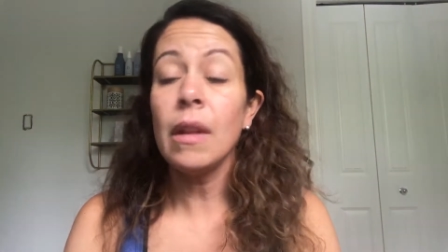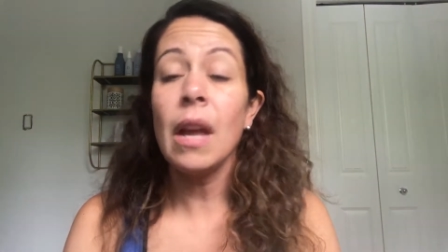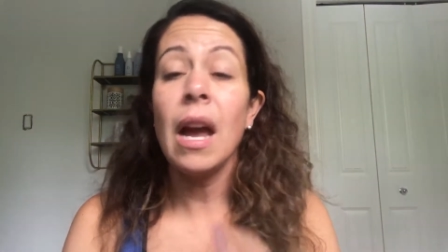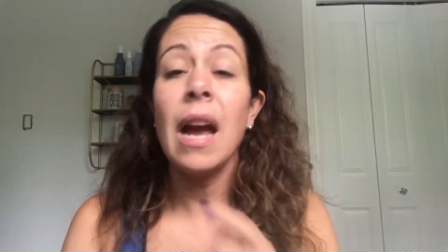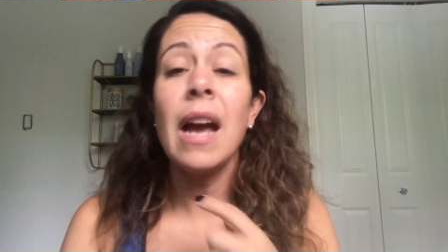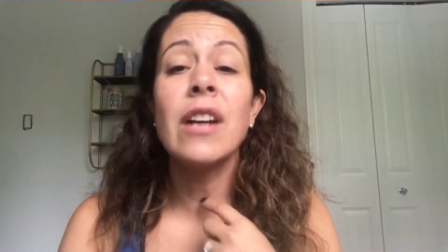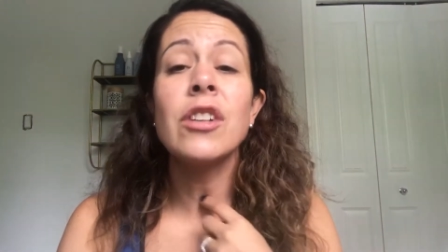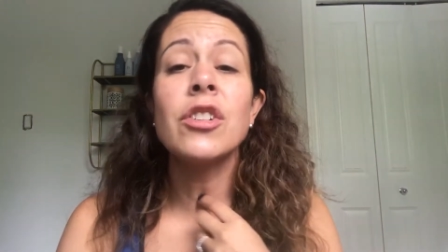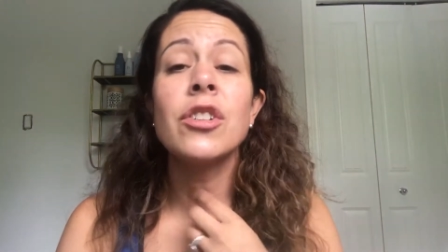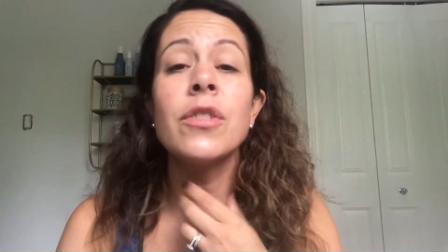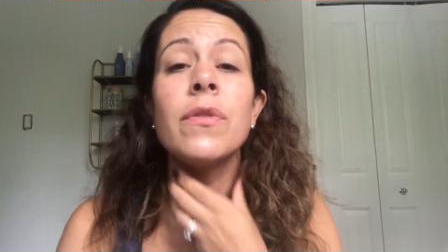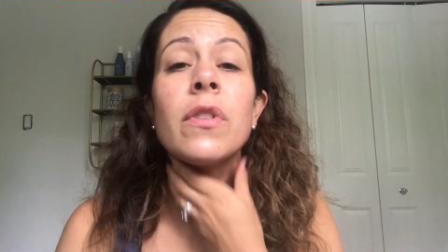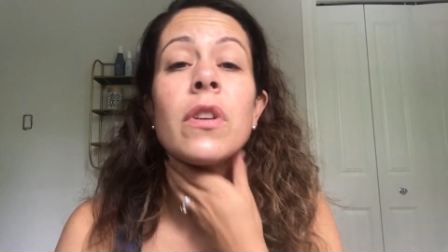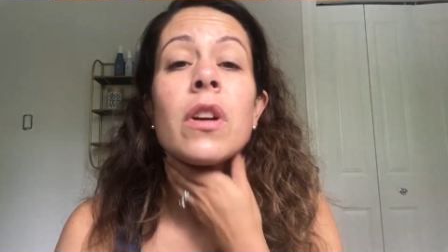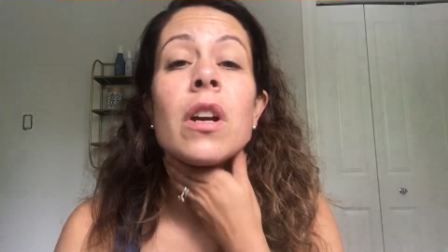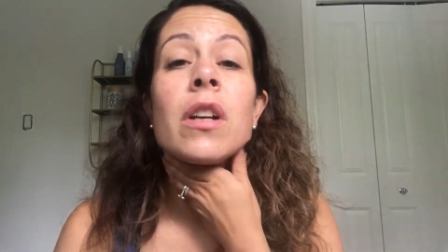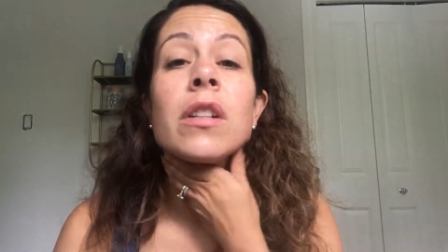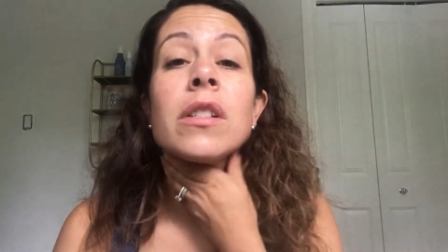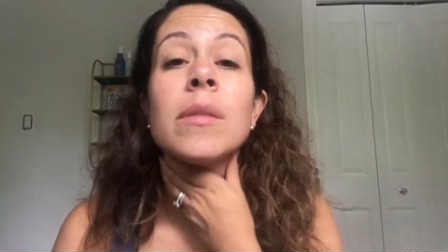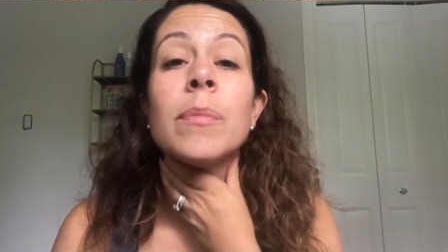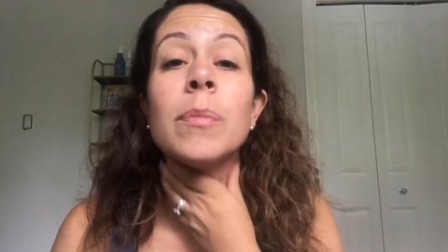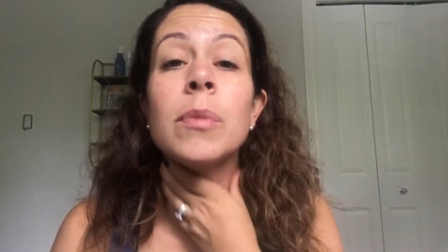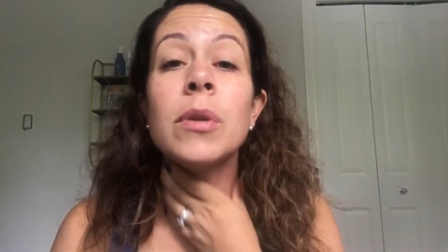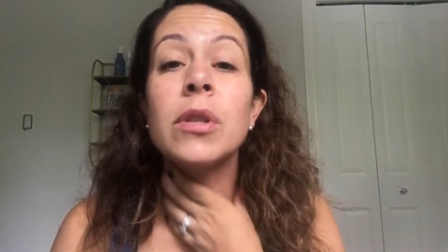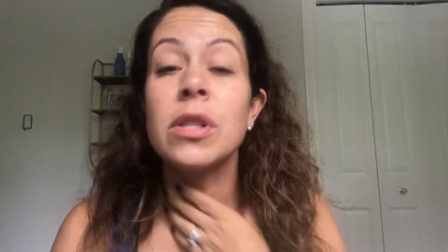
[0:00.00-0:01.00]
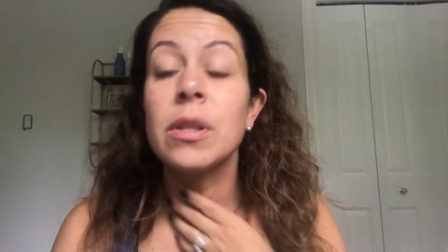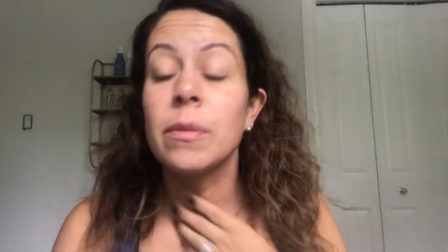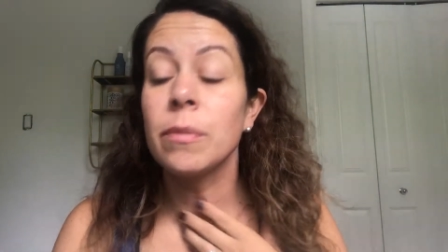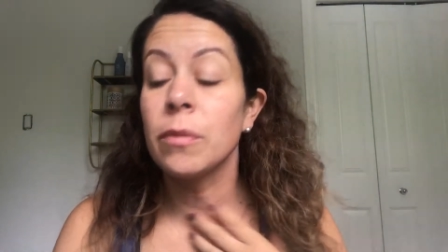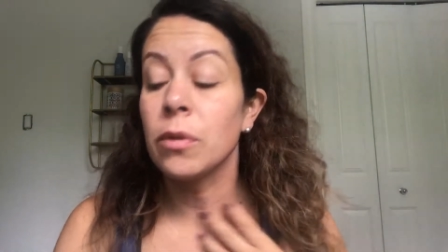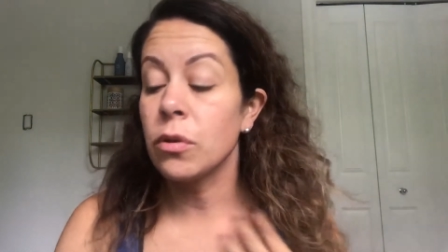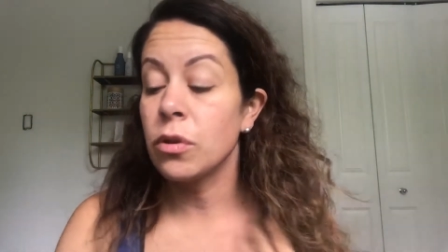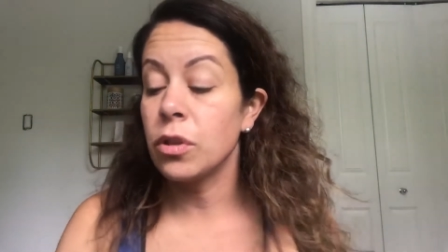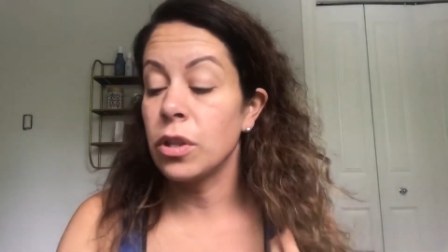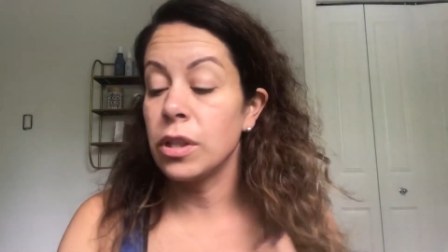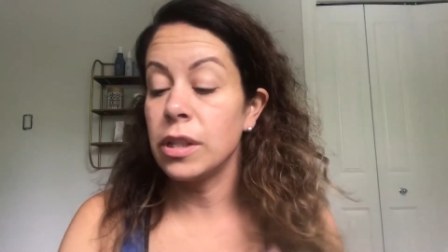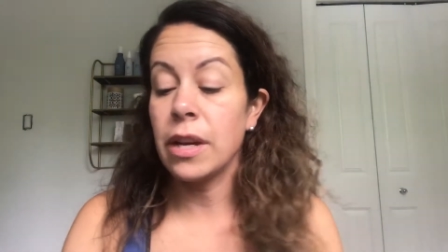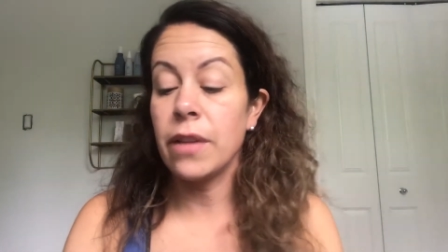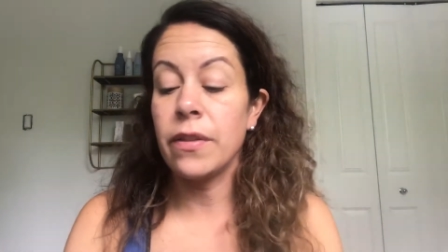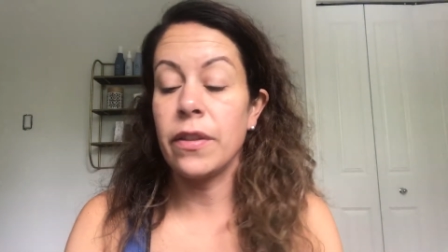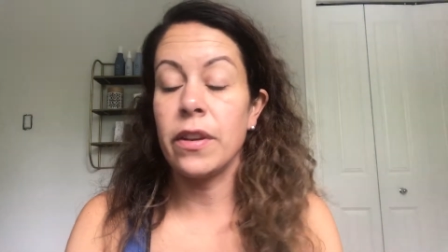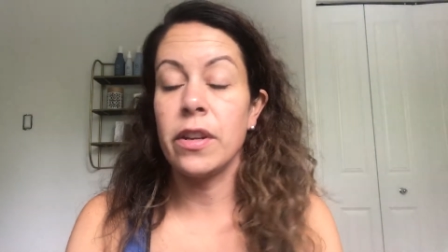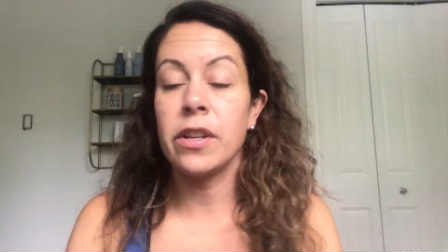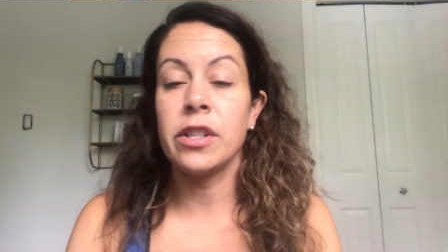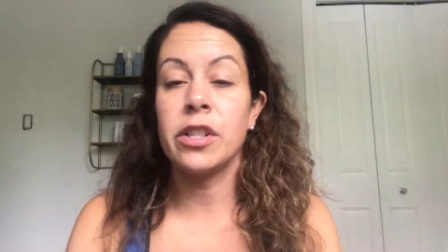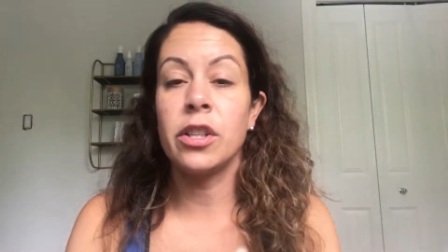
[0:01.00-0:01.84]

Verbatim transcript: I actually forgot to put some lotion down there.